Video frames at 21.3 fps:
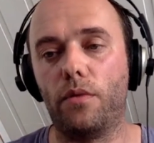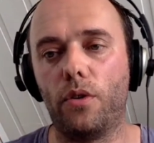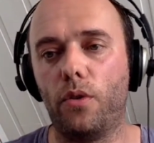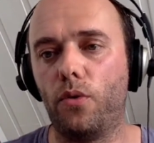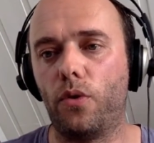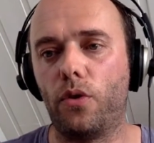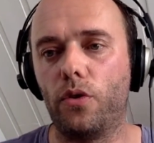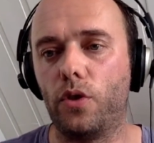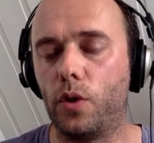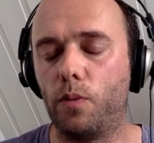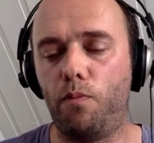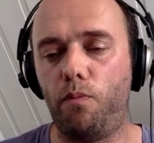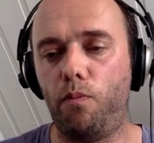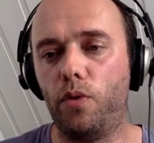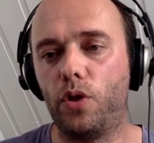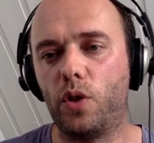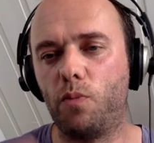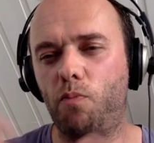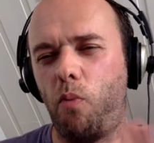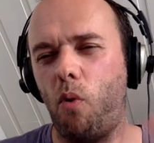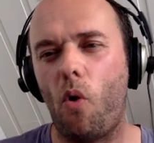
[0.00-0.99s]
Ah. So you can sp
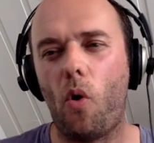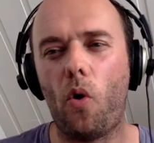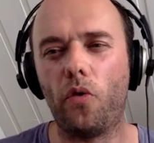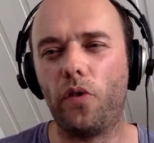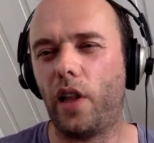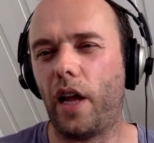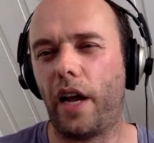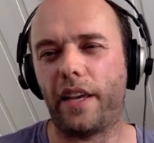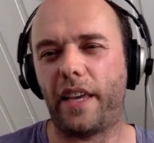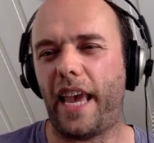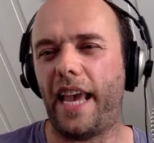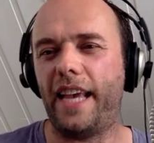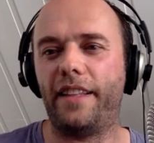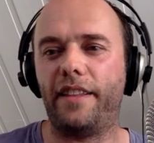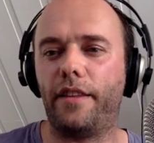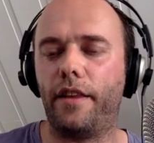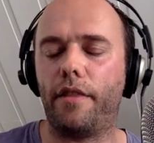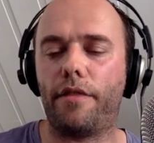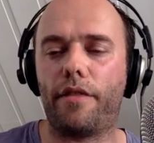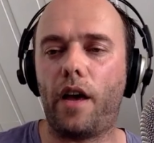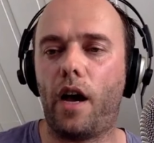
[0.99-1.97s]
spawn like
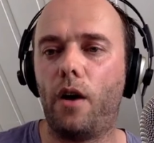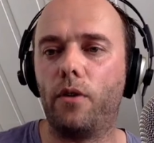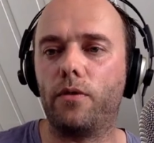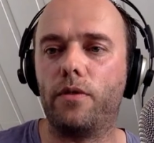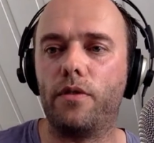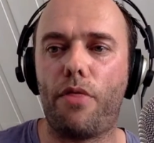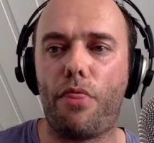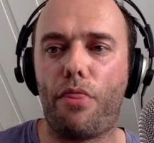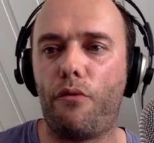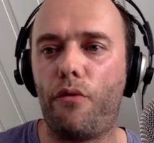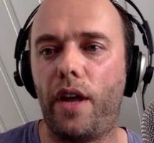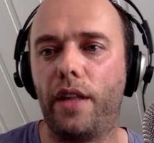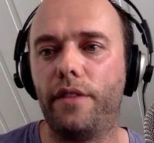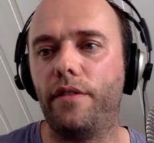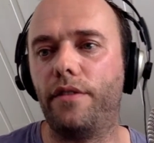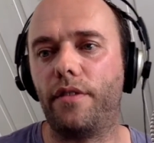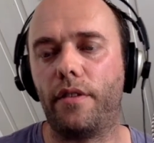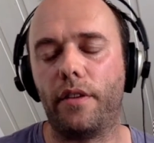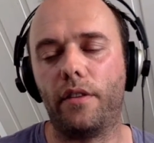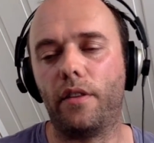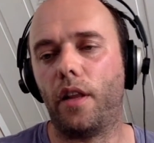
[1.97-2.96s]
80,000
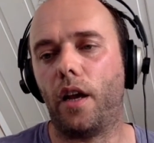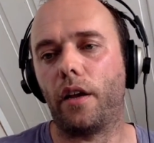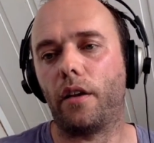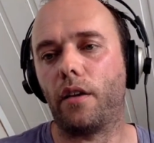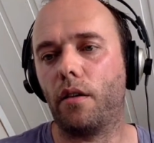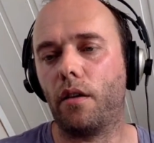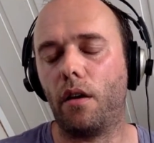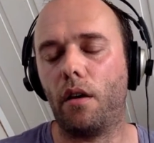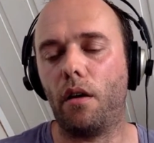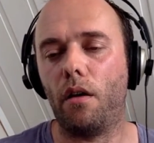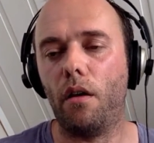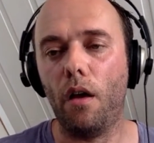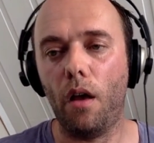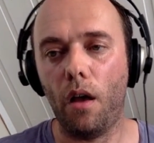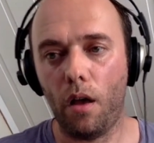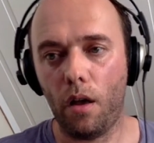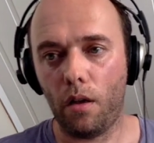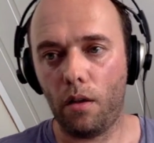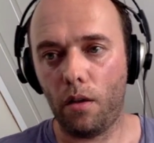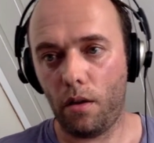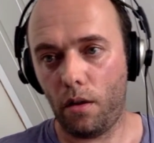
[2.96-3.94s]
threads in like uh,
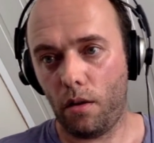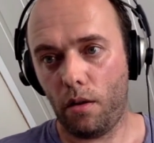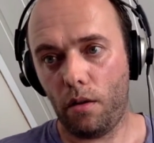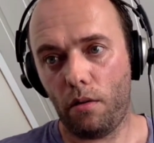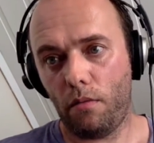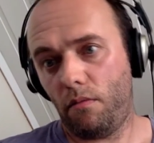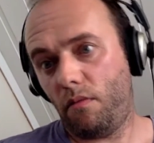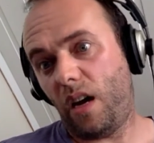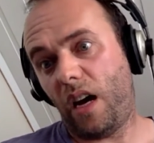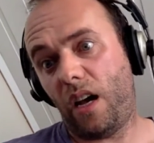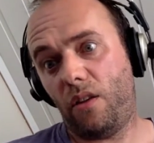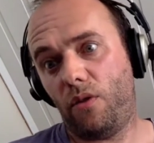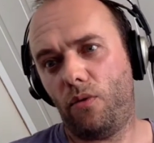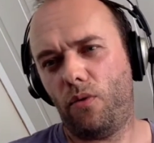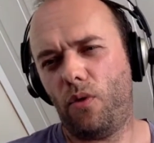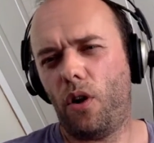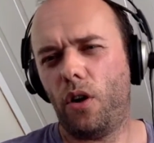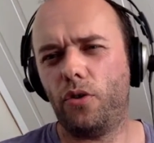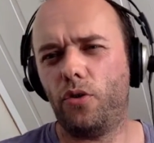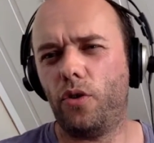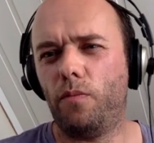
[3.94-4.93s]
I don't
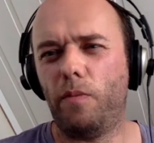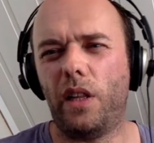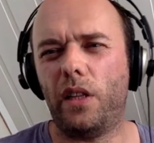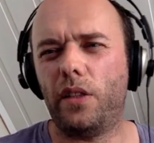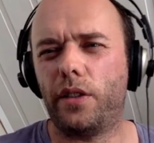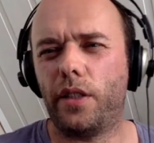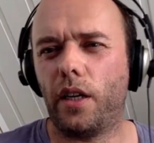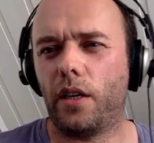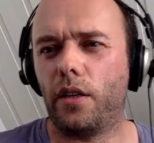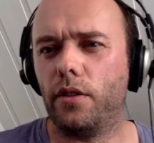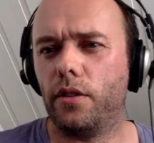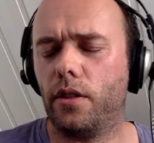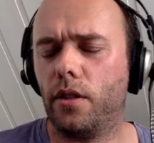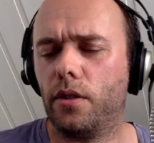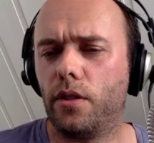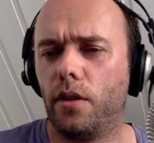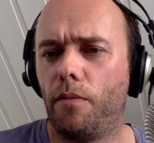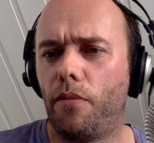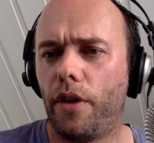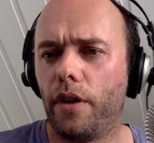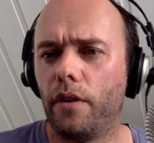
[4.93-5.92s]
know 100 milliseconds
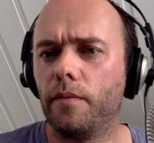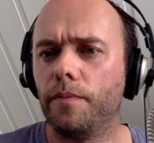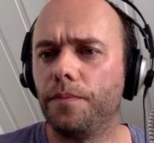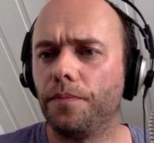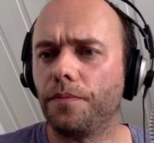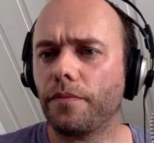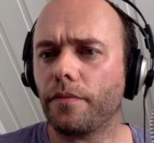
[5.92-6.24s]
or something.